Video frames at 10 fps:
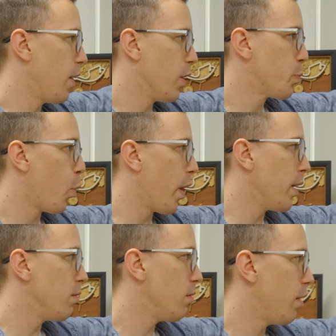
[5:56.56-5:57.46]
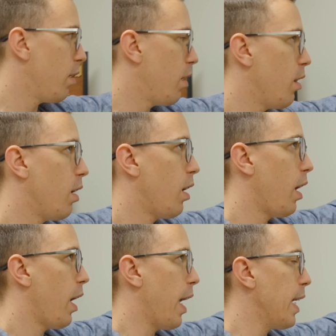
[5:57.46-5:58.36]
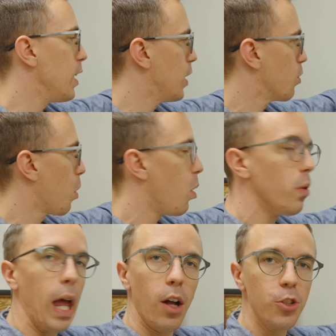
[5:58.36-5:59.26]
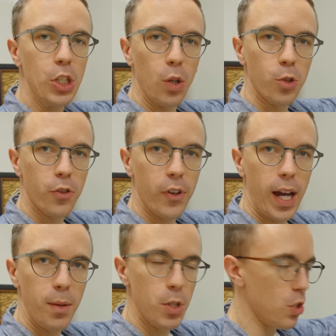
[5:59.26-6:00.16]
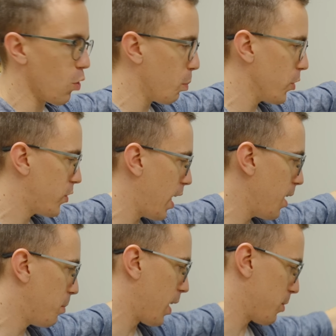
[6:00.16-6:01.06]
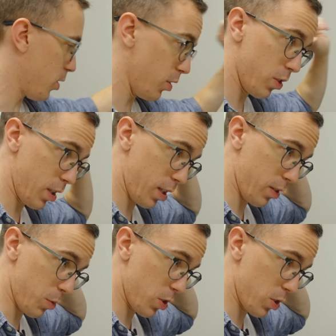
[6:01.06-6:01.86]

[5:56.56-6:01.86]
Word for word: at this point, eight-year-old LG Ultrafine, which is almost dead, but I'm still using it because I'm